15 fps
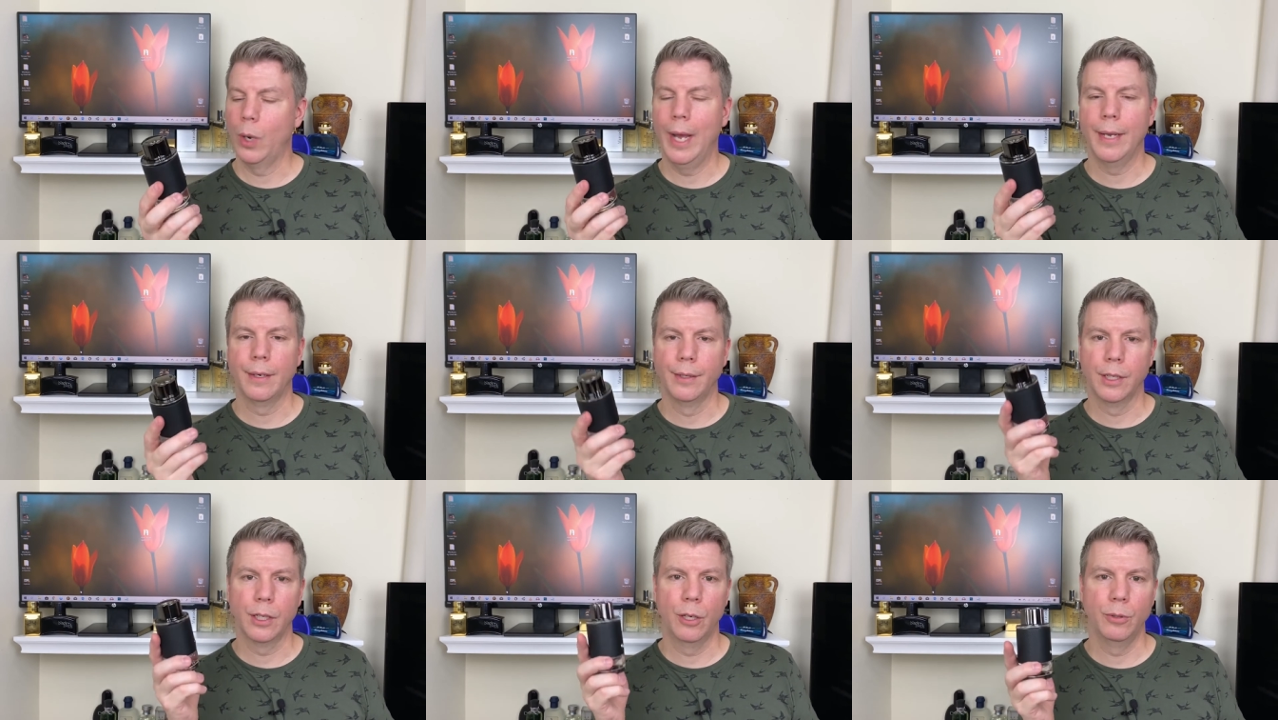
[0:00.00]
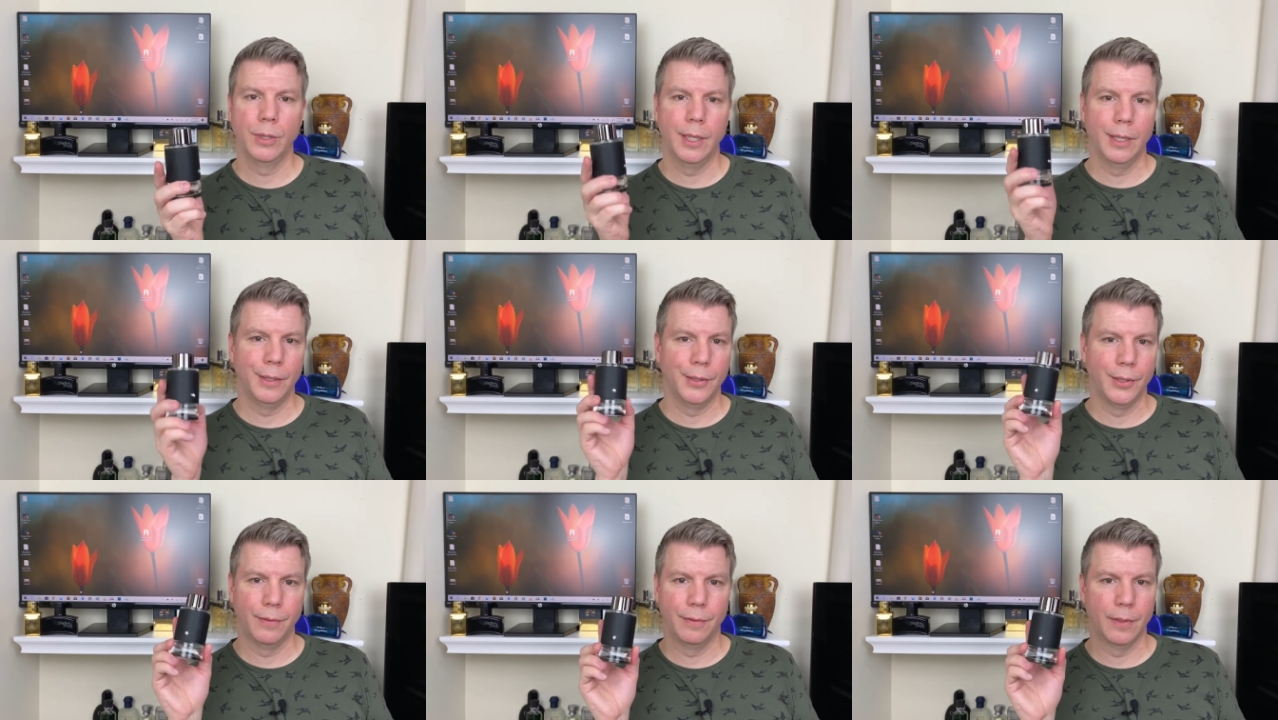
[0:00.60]
ride on the
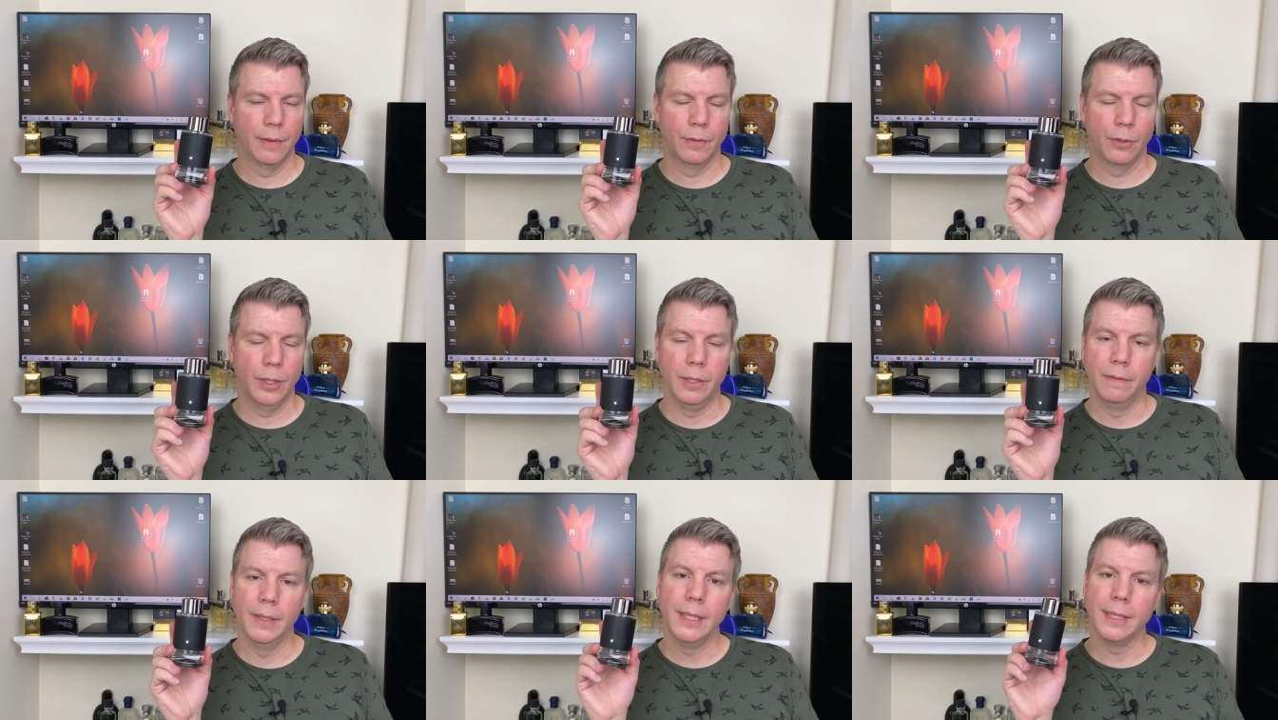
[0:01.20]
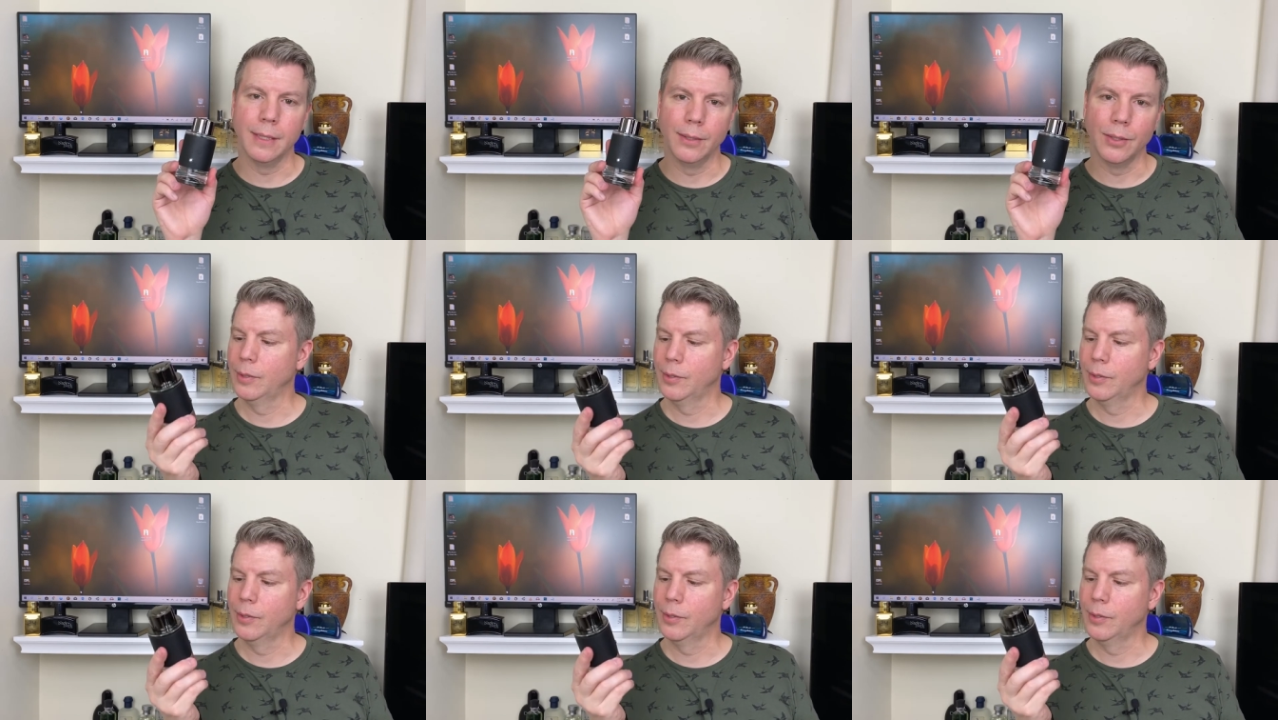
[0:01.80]
coattails of, of Creed Aventus.